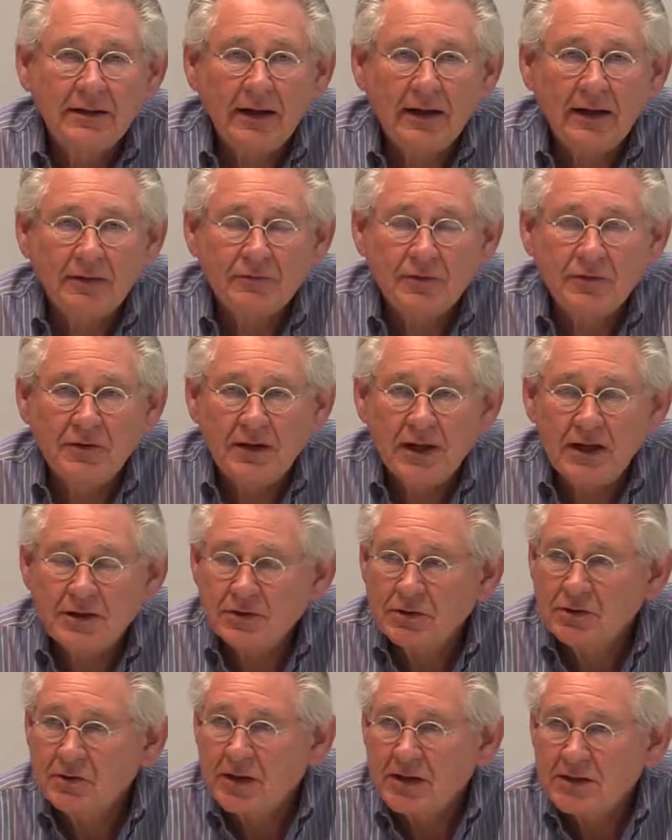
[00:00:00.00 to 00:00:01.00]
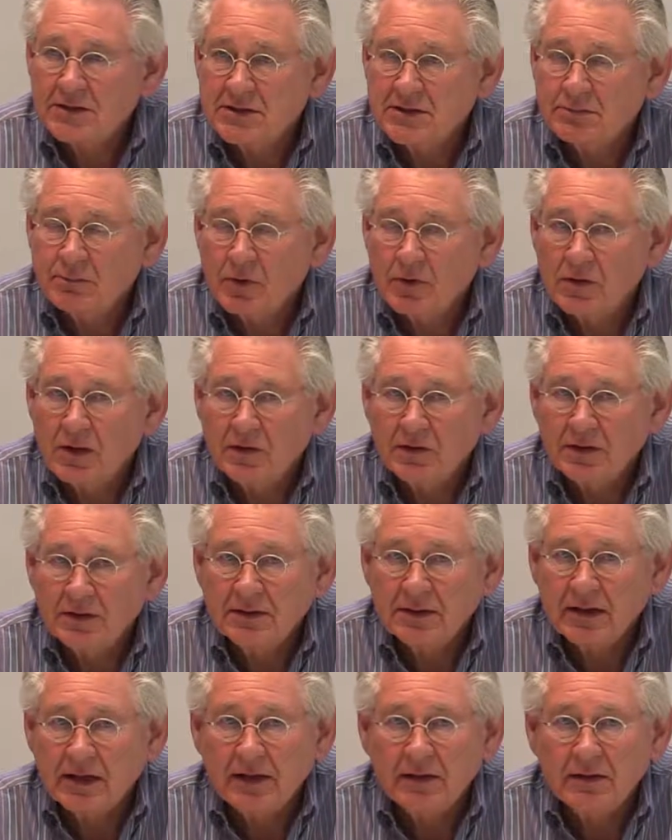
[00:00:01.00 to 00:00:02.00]
after the Asian crisis broke out
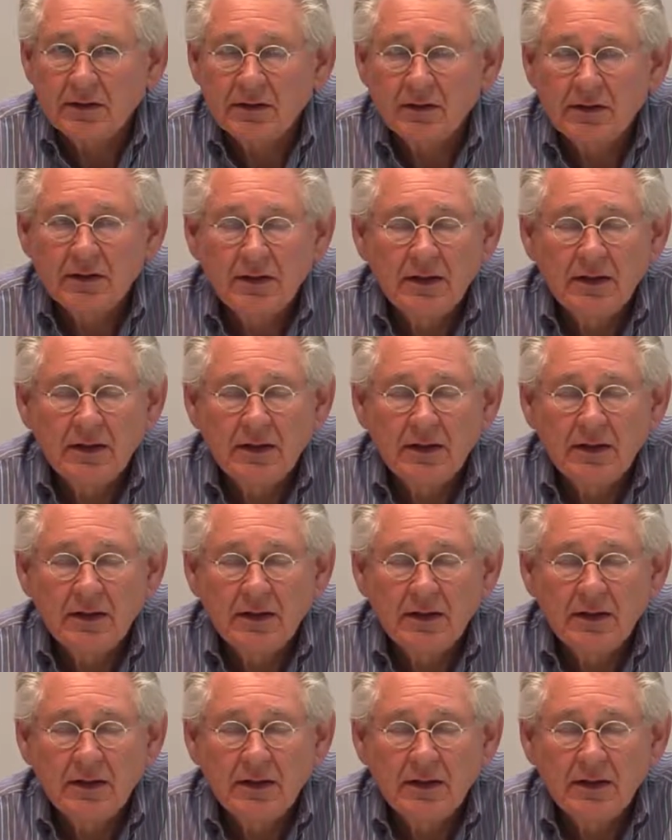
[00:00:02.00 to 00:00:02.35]
in Thailand.